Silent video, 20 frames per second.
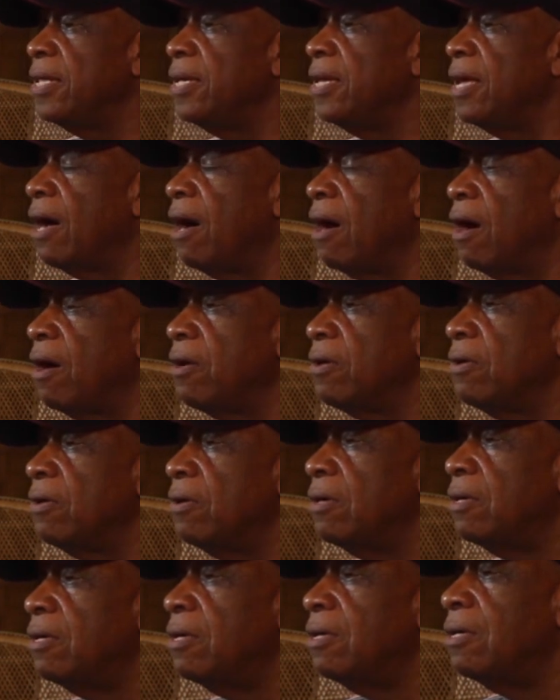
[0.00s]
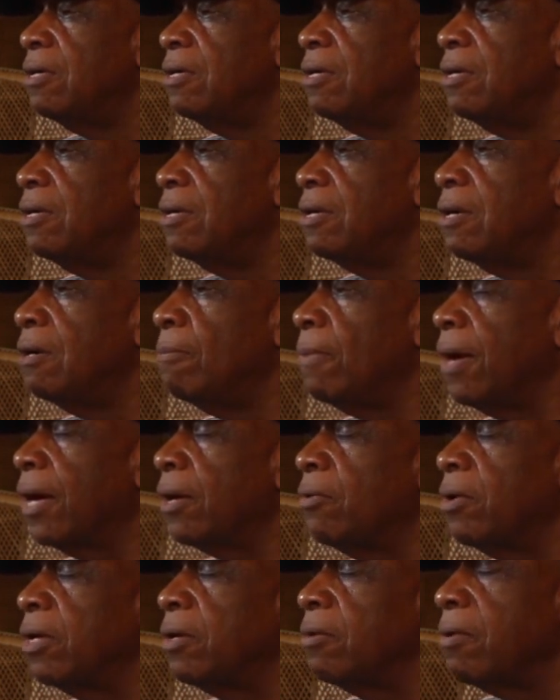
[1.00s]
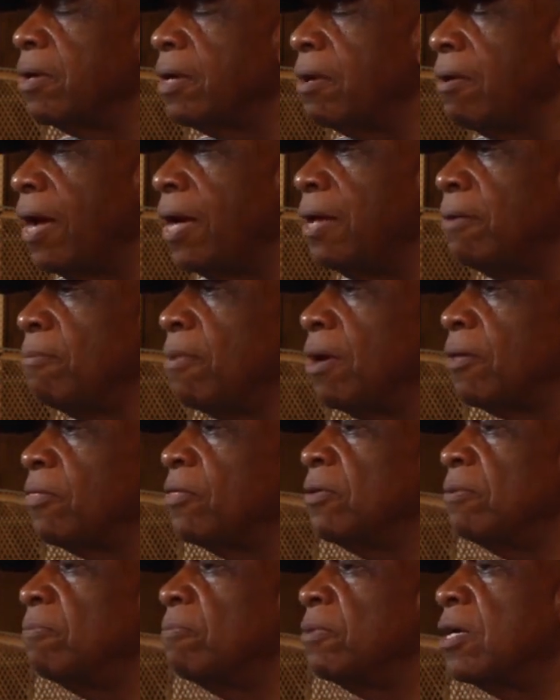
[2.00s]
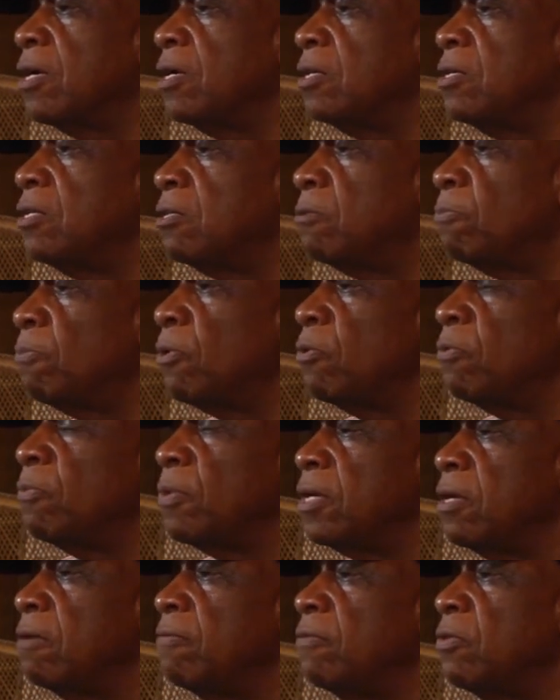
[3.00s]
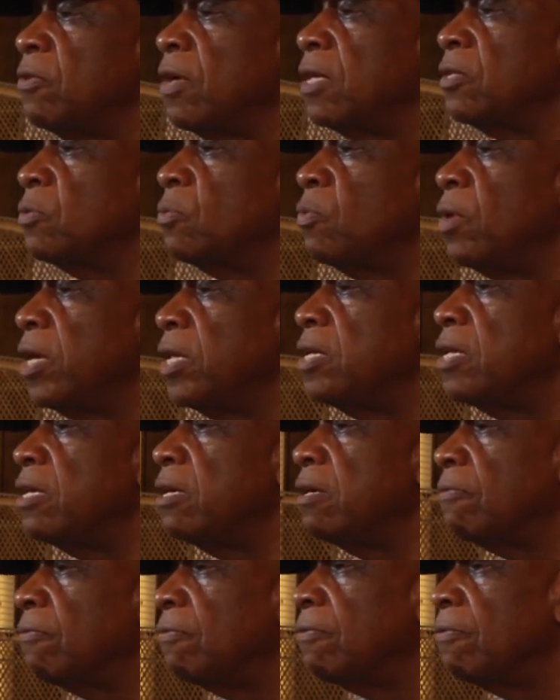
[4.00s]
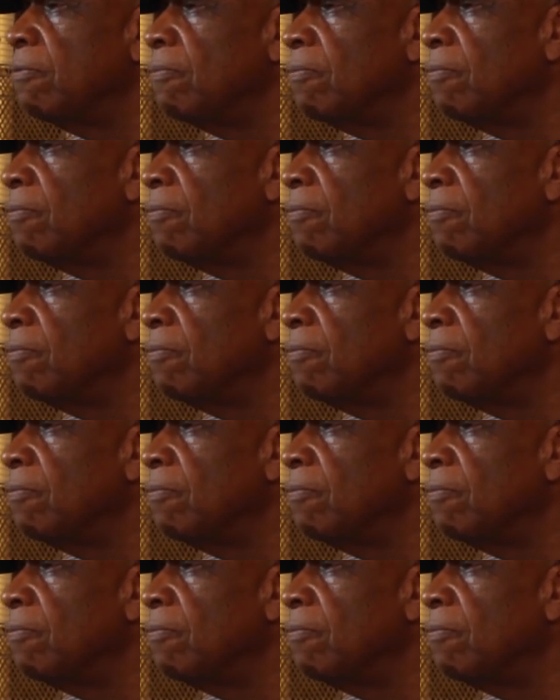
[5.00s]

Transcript: in the honor of my great-great-grandmother, because it's supposed to have been given to her as a wedding gift.